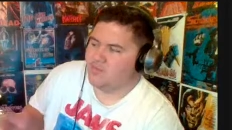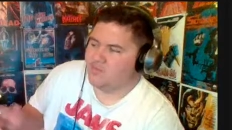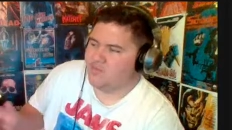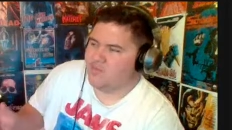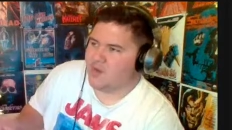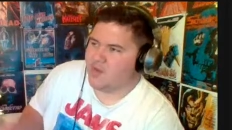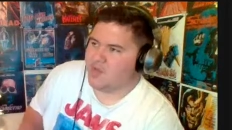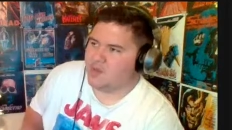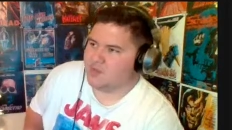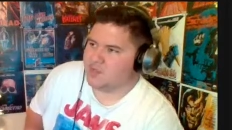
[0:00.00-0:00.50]

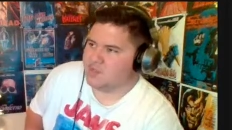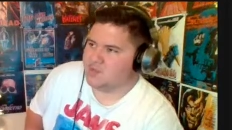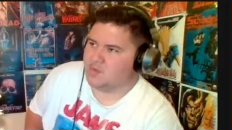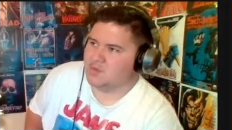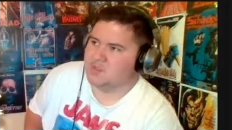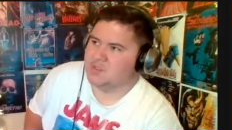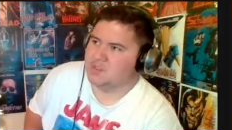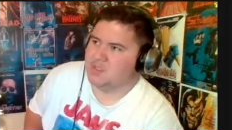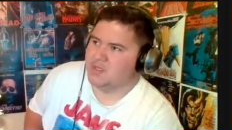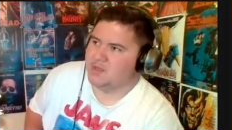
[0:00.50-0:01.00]
video
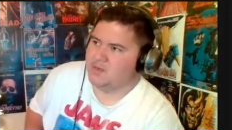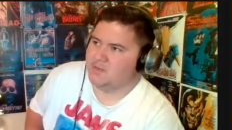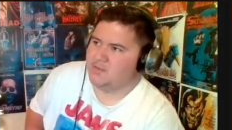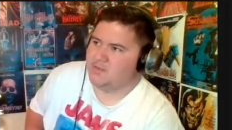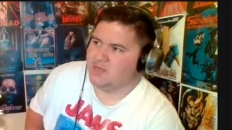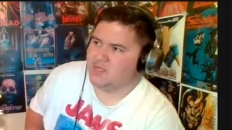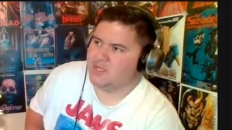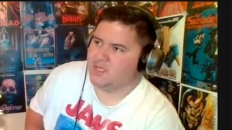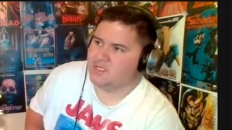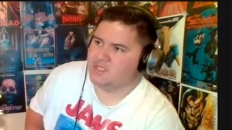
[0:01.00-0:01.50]
stores did
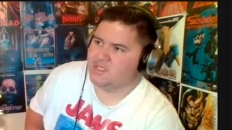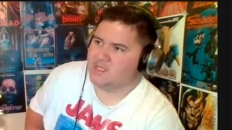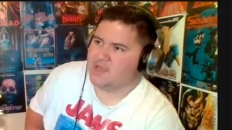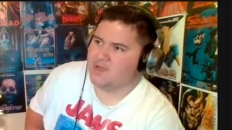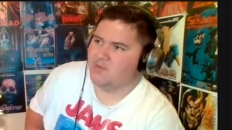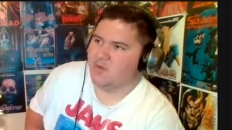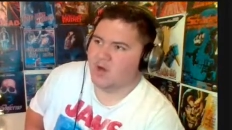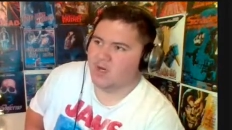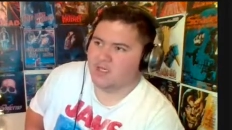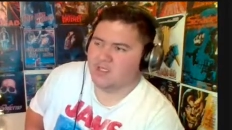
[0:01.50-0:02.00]
because they
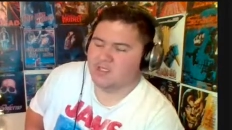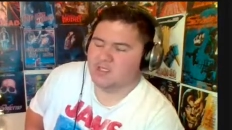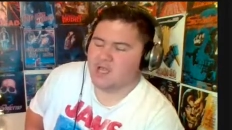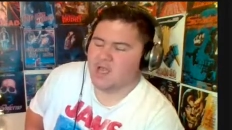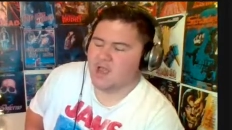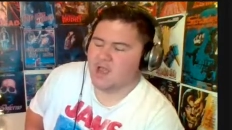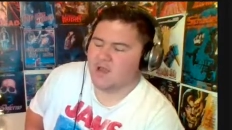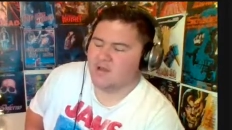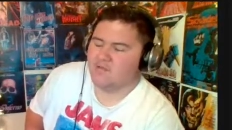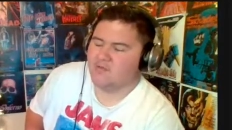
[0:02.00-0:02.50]
wanted to
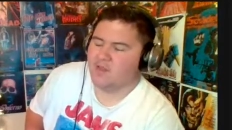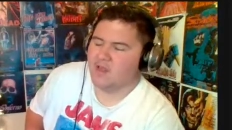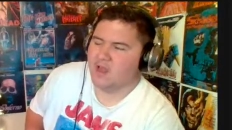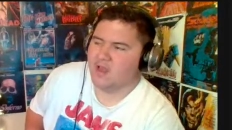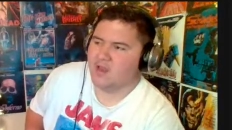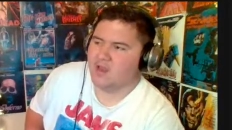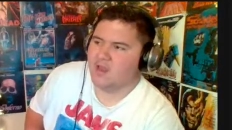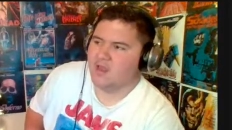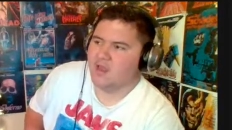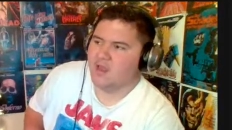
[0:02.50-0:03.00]
have
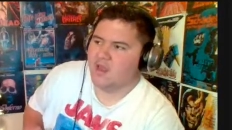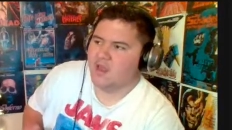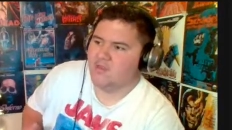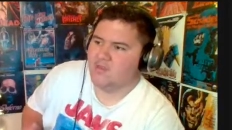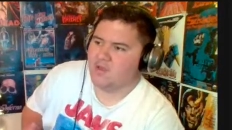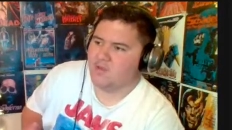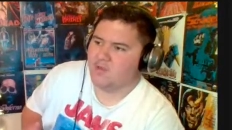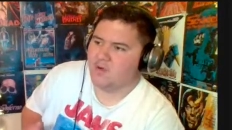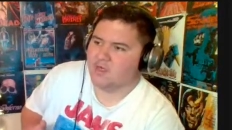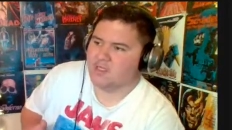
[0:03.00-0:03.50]
that.
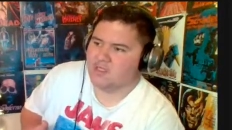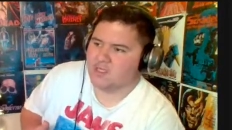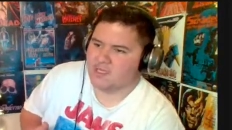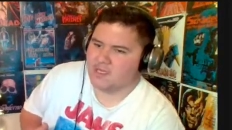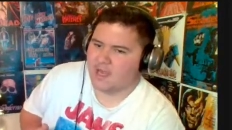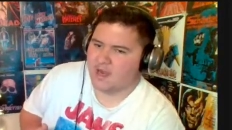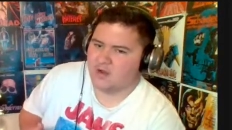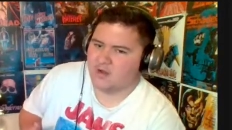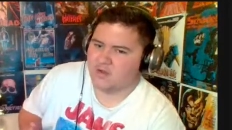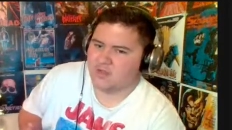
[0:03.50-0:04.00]
They wanted to
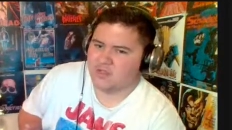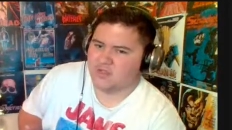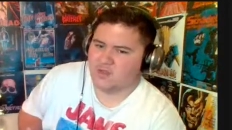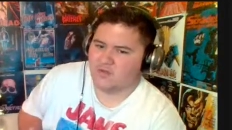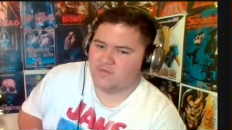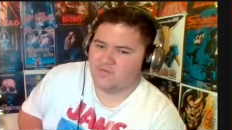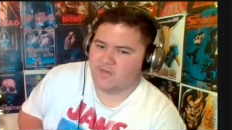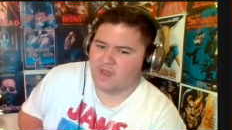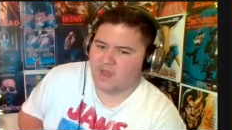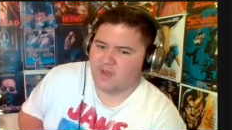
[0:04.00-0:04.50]
cater to the
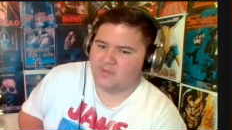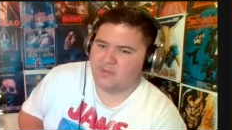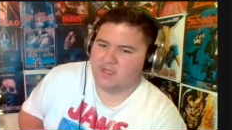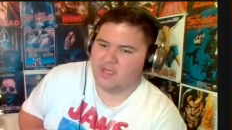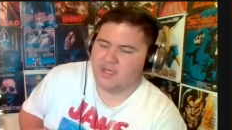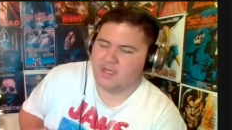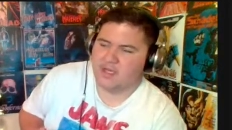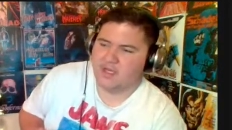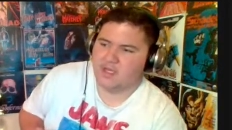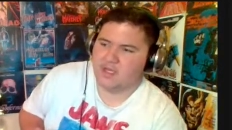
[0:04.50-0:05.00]

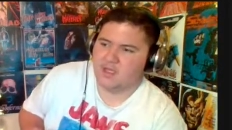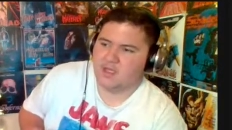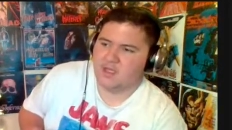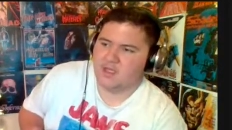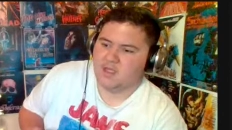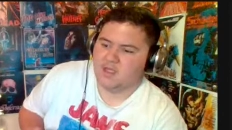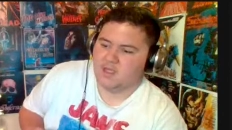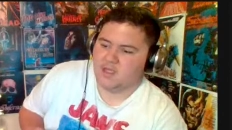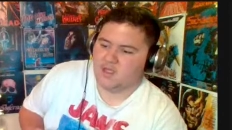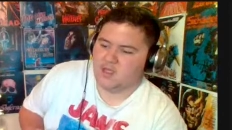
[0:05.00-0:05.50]
family,
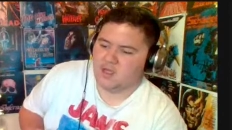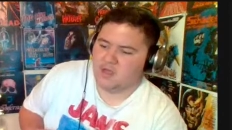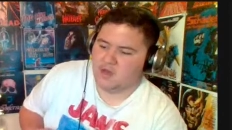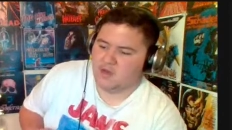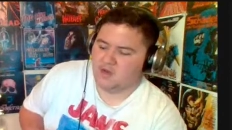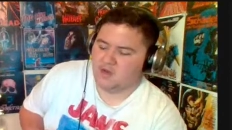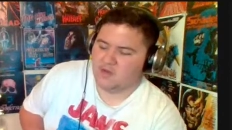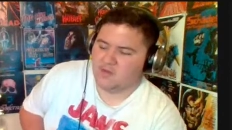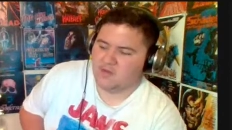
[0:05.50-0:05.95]
you know,